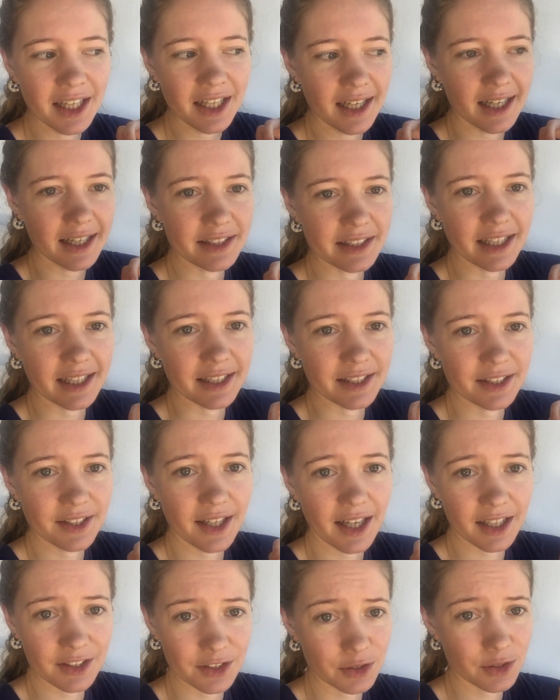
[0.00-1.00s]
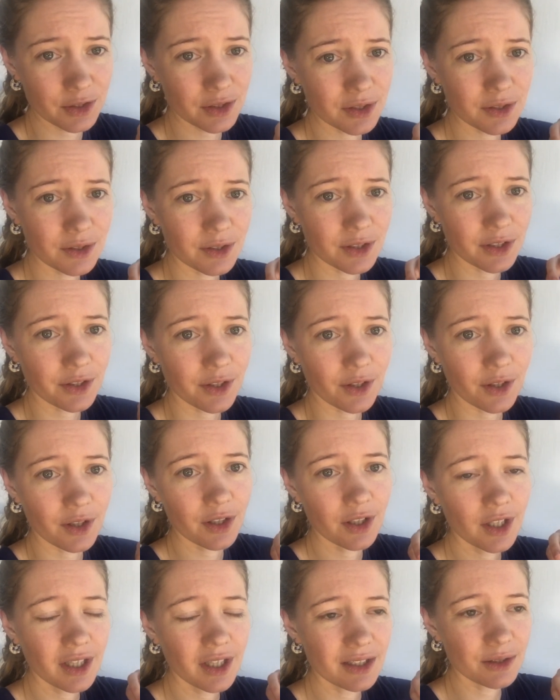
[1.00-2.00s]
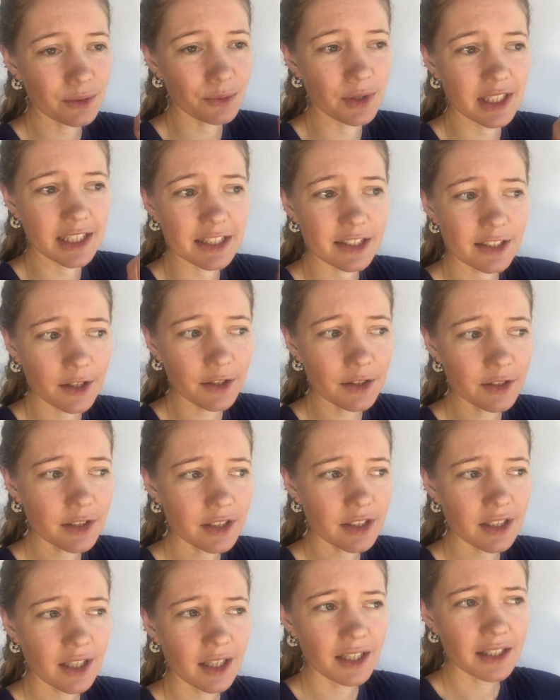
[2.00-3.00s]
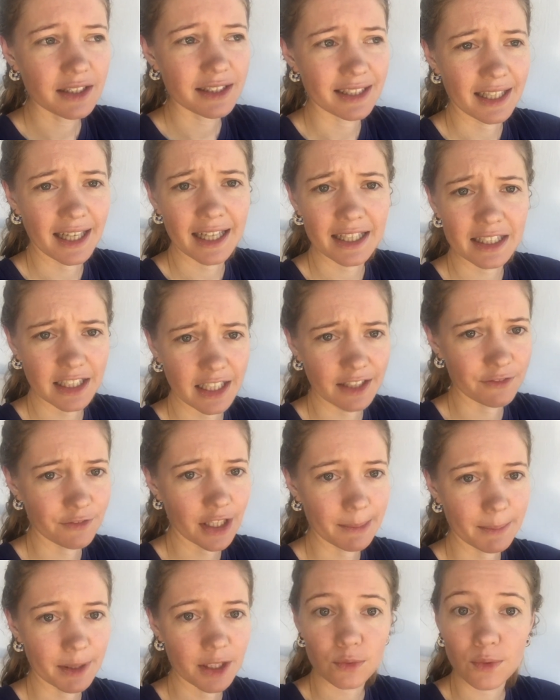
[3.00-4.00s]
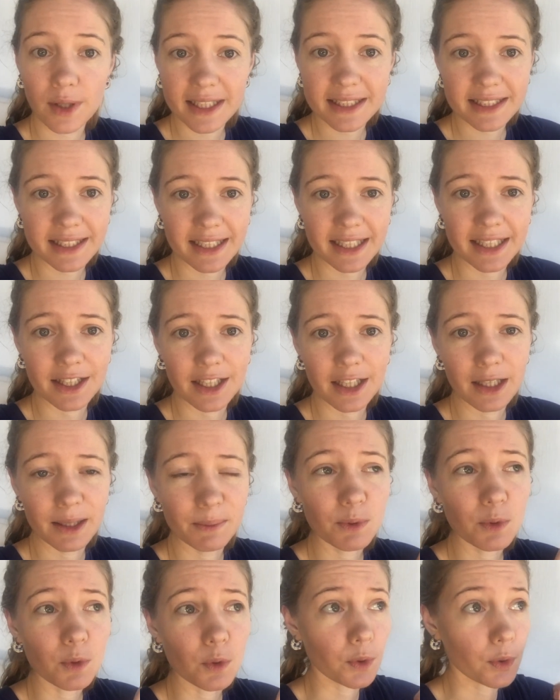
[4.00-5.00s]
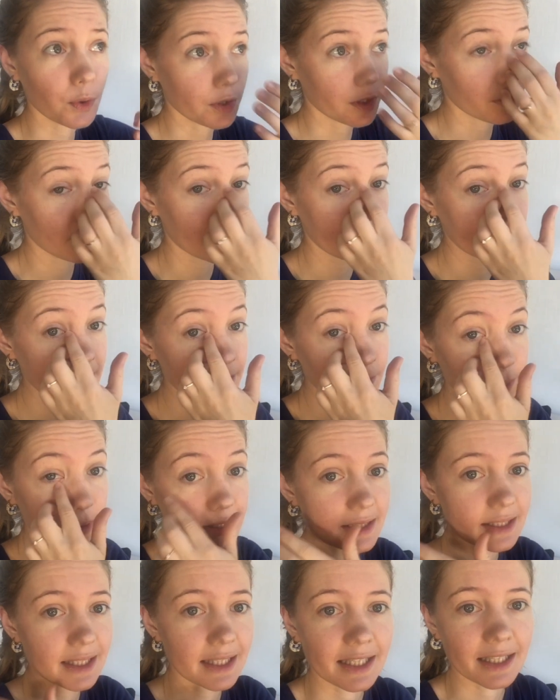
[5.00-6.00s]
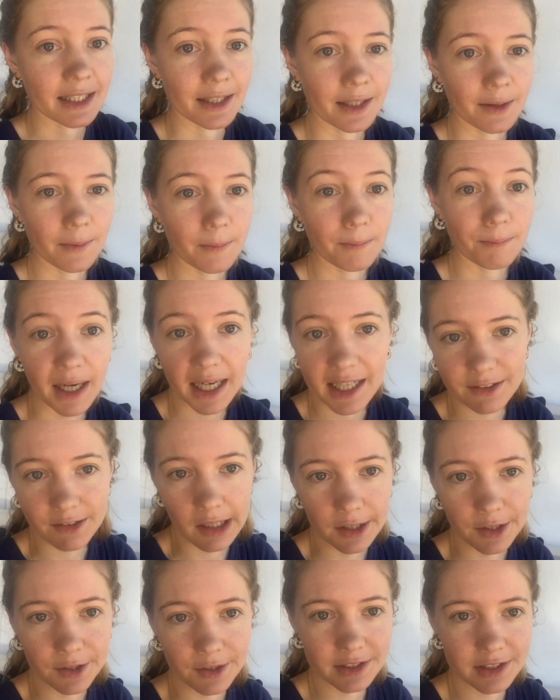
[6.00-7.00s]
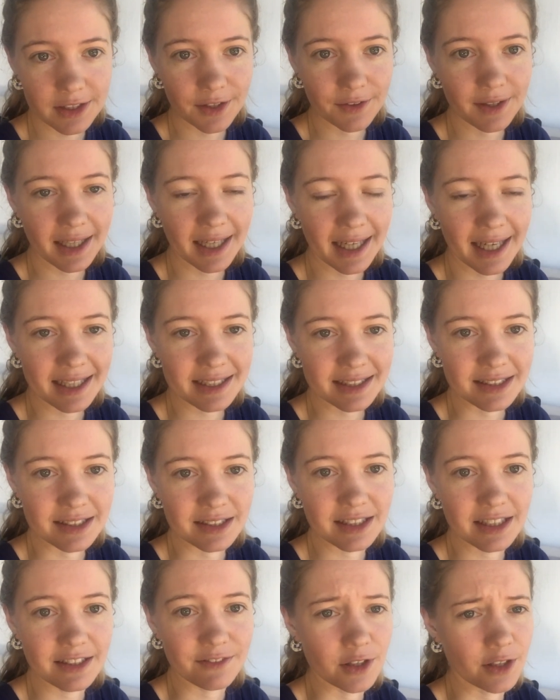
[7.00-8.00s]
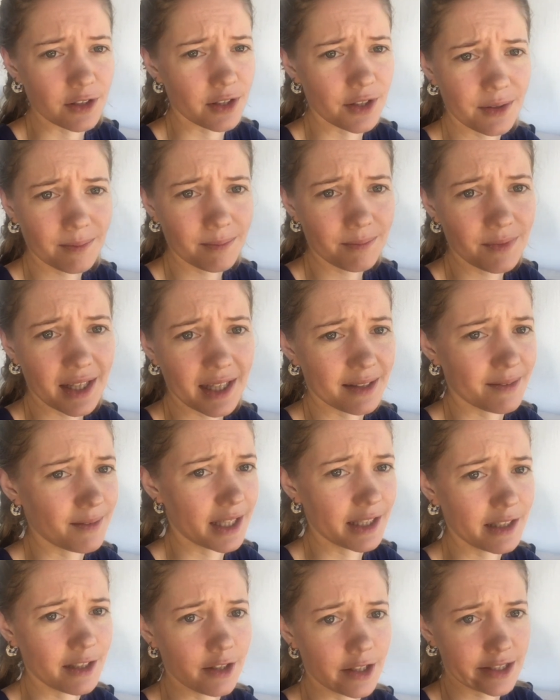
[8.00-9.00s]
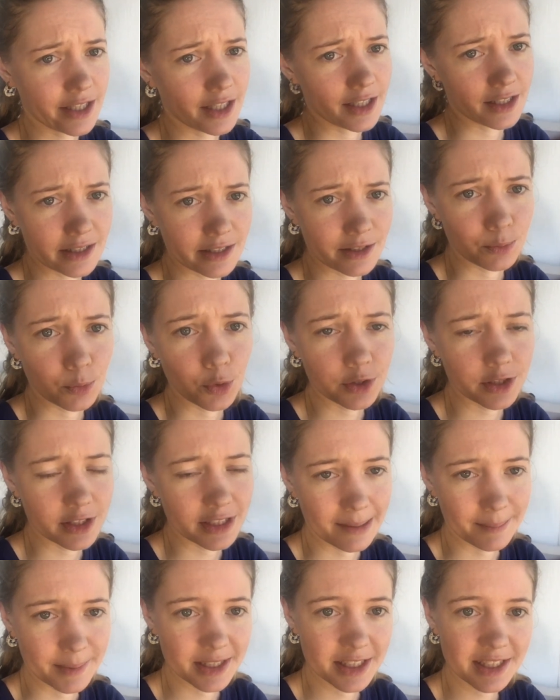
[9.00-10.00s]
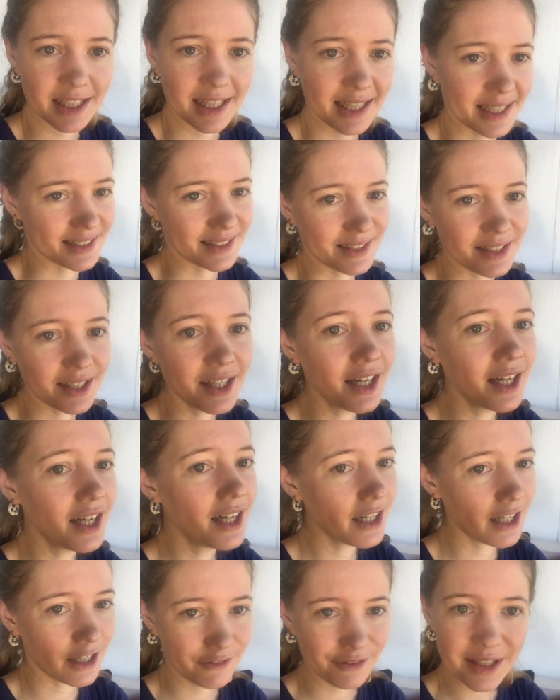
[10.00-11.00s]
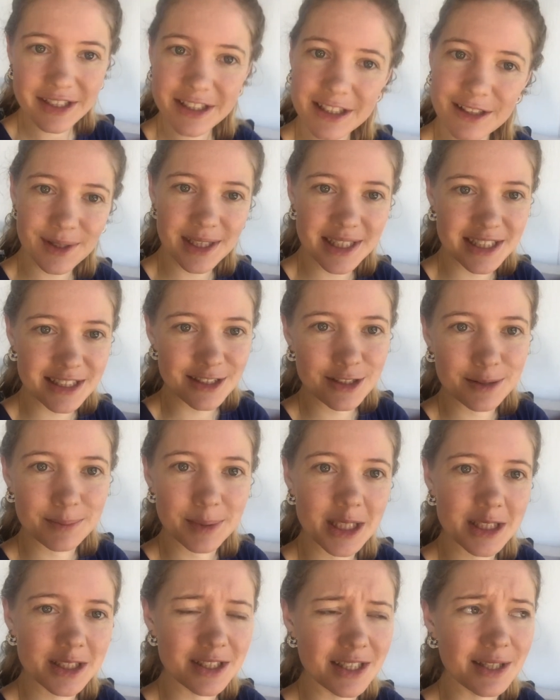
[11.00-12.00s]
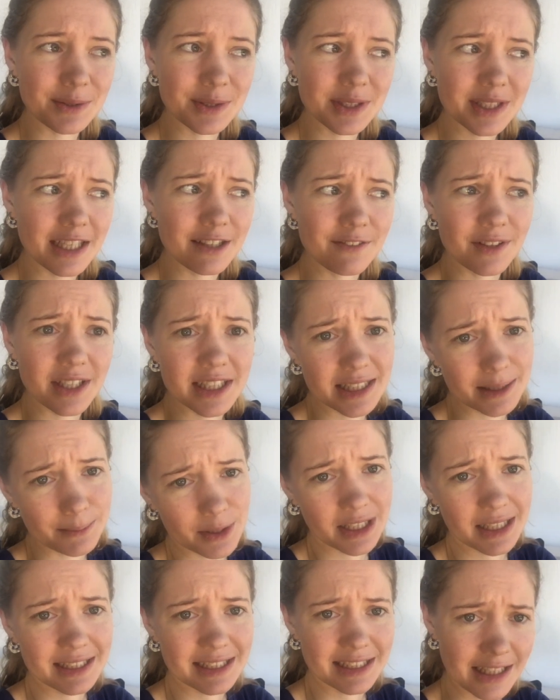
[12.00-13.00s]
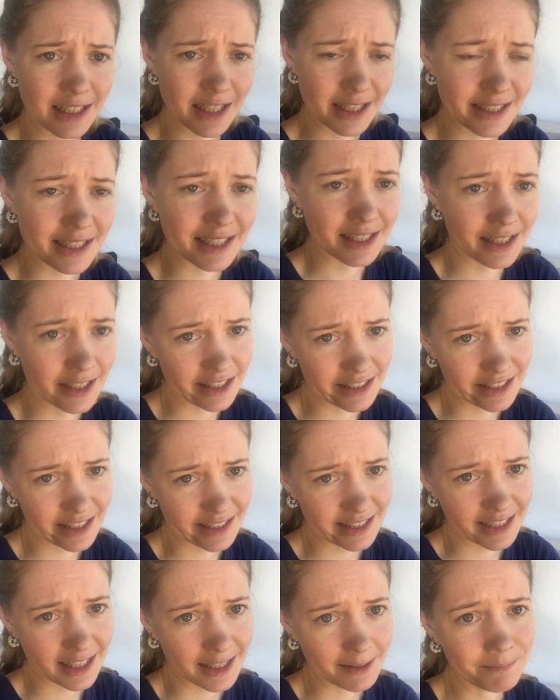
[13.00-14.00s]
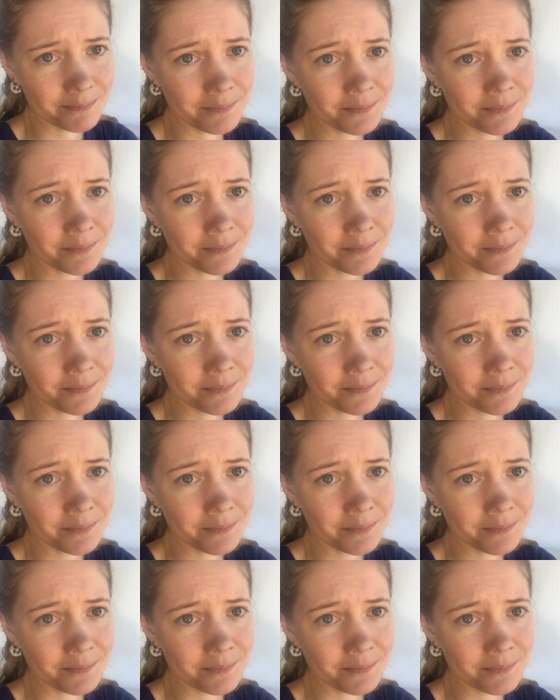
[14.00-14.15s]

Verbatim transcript: And then the other two that got really soaked, didn't actually have very much writing in them, or the writing was in biro and so it hasn't, even though they like look ugly and water damaged, it hasn't affected the writing too much. That was kind of like simultaneously lucky and unlucky.